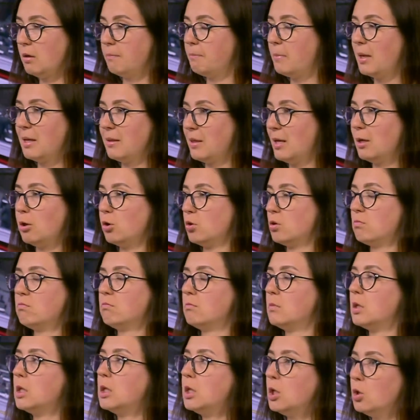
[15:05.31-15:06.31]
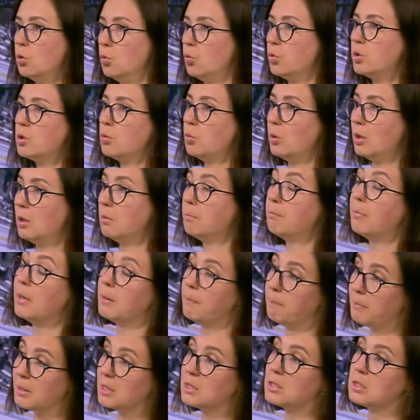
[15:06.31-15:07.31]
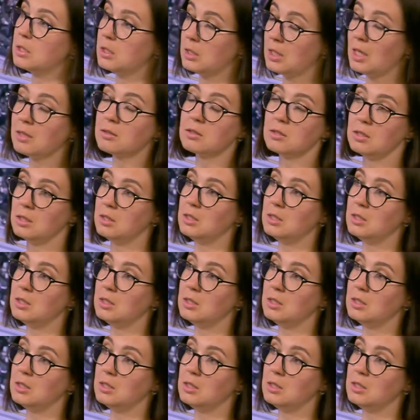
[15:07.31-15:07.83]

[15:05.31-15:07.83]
but they're not huge, but yes,